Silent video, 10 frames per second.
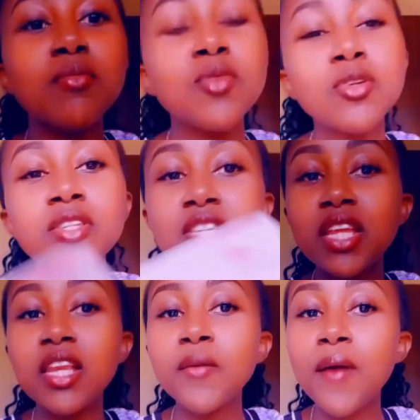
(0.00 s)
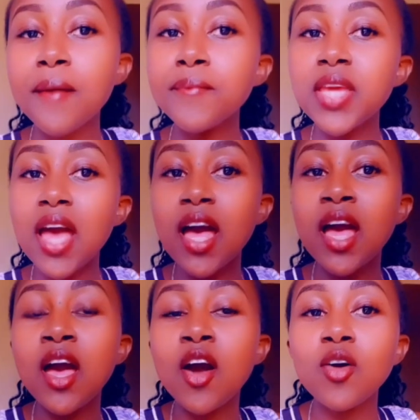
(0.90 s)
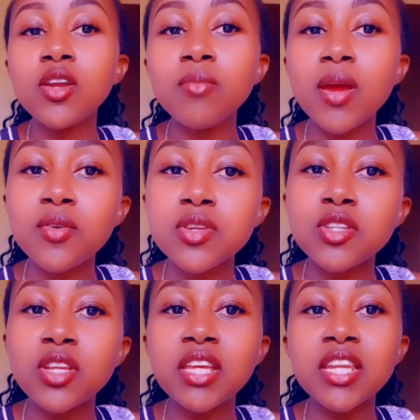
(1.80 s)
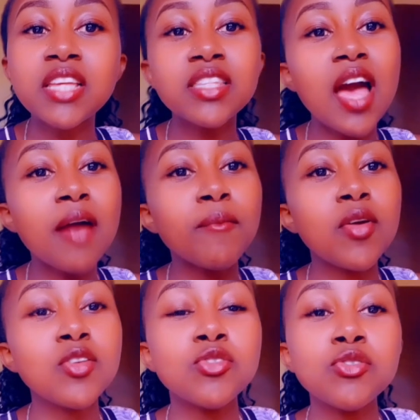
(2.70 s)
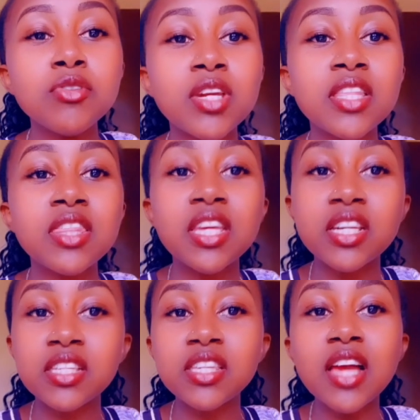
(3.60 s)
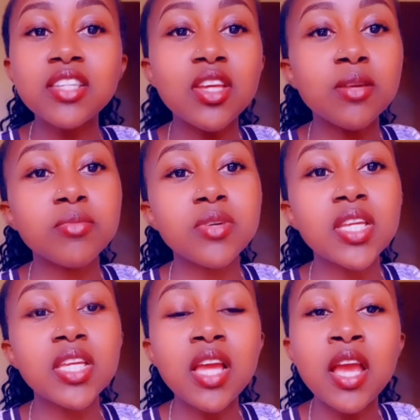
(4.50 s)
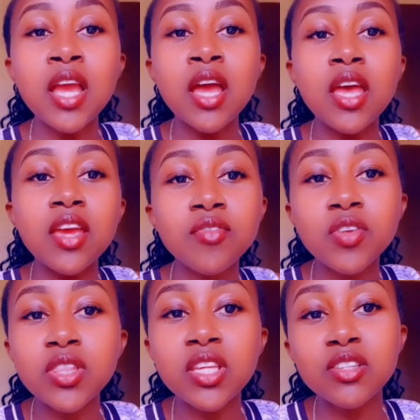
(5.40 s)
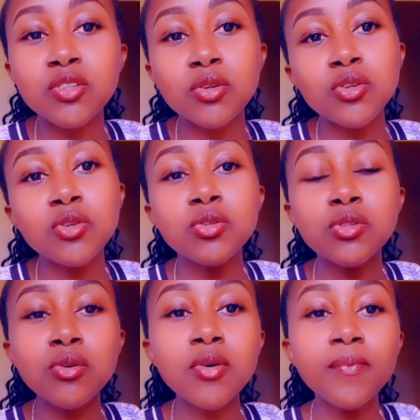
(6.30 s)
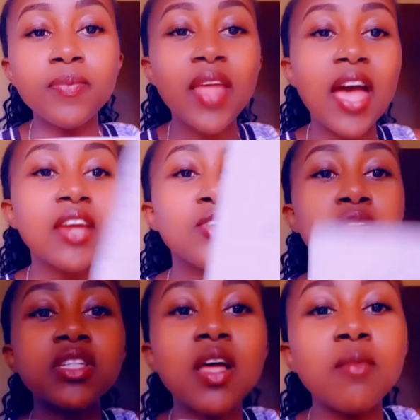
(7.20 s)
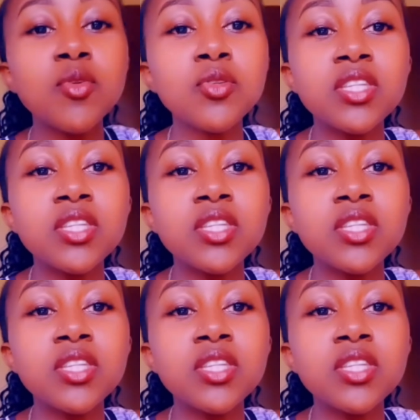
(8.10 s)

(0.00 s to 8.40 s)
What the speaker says: notes. Niliwaambia on my question and answer, I'm going to do the research and bring everything to you. So I wrote some notes